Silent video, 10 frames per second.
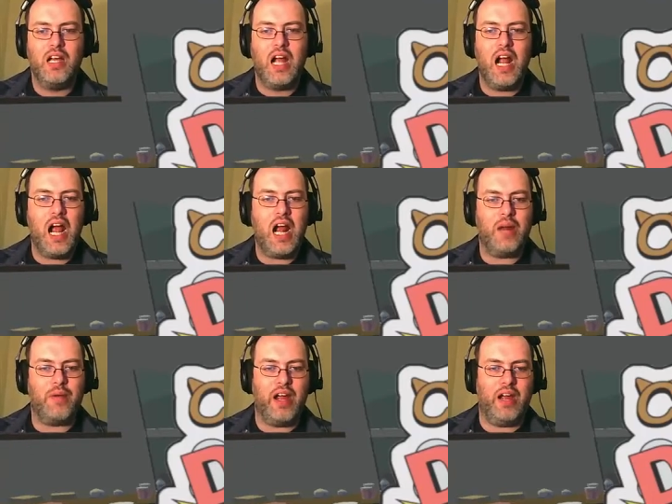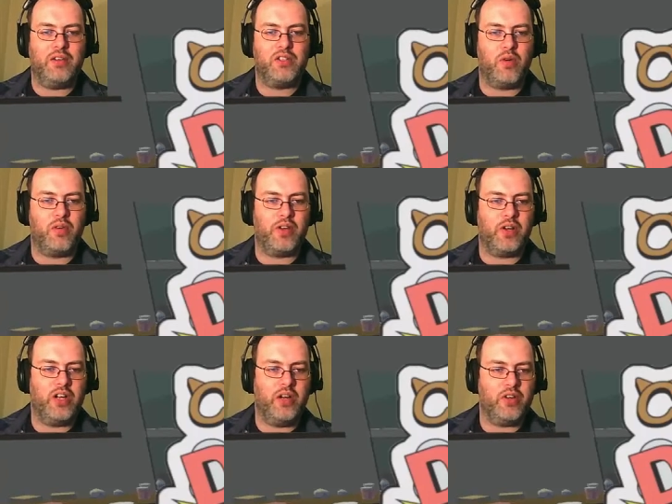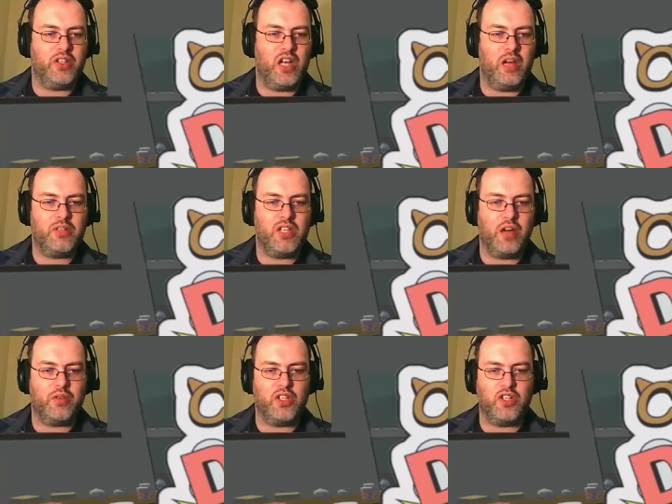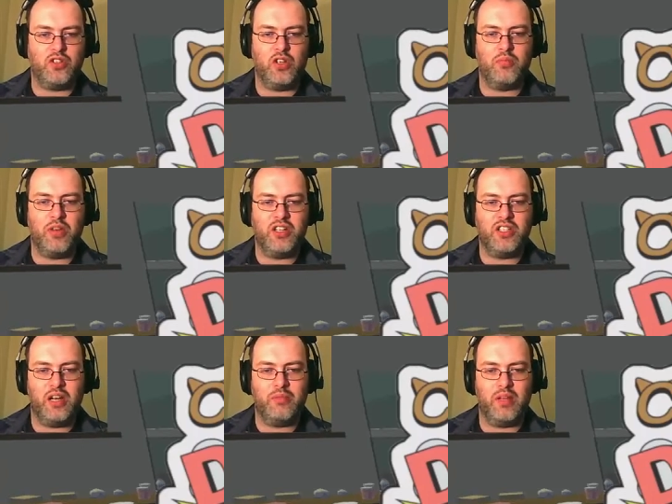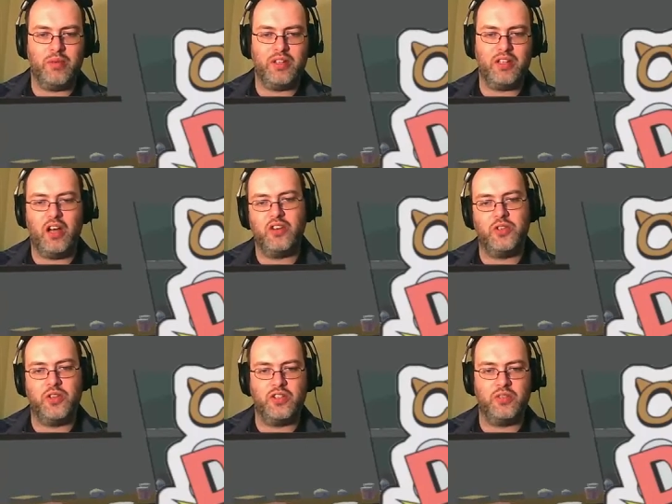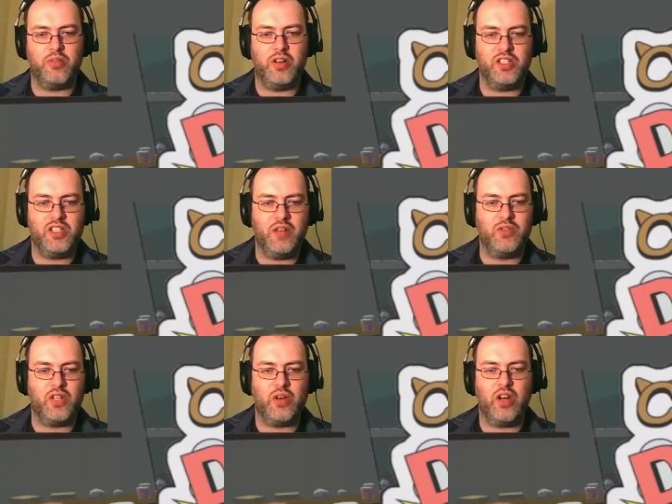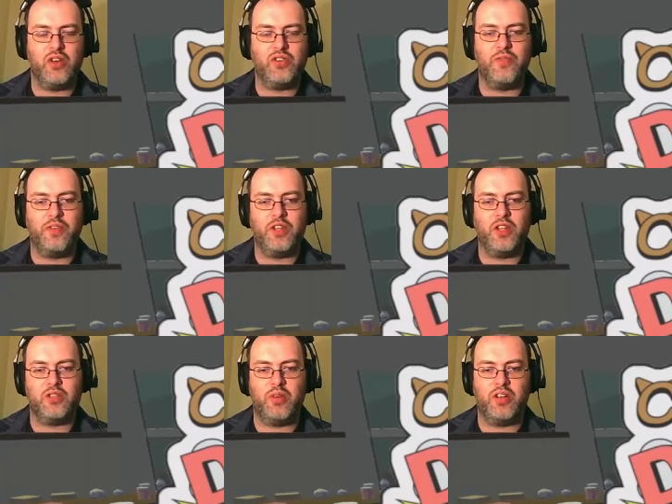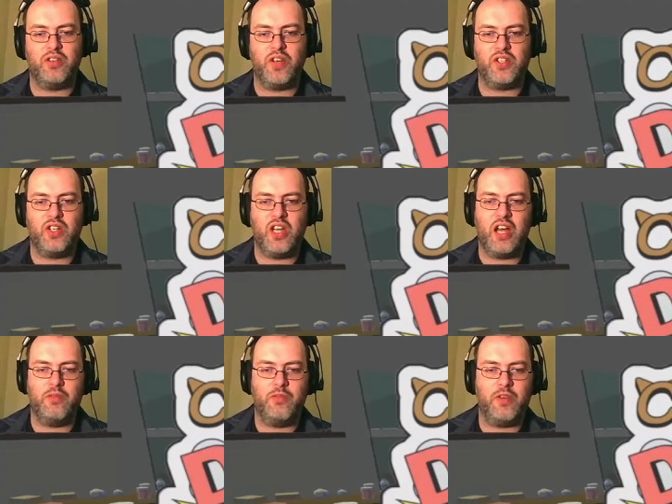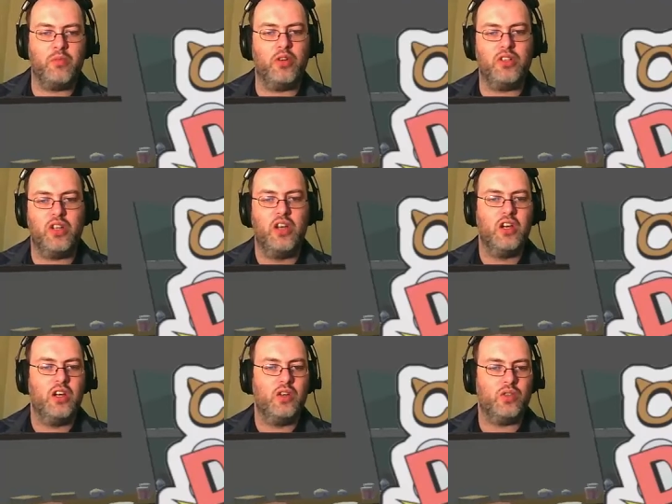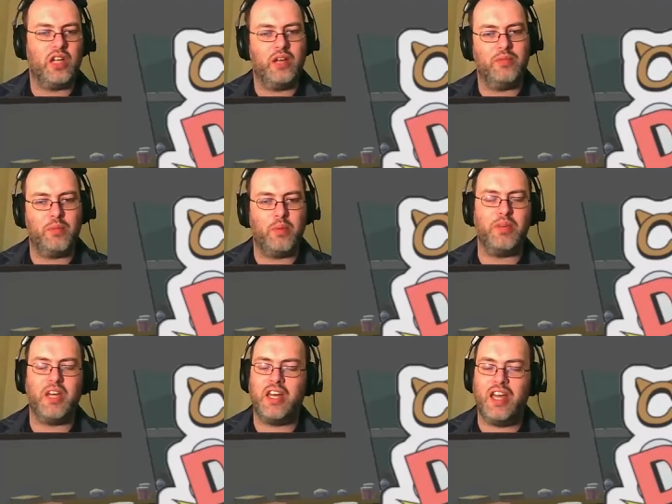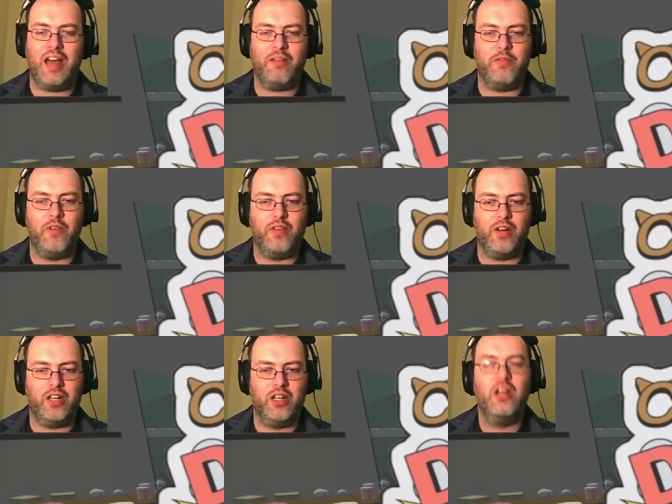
Anyway, so what have we got here? We've got Time Attack which is 2 minute time limit to get 100,000 points, Time Trial get 150,000 points as fast as you can and Free Mode, no time limit, be a cat forever.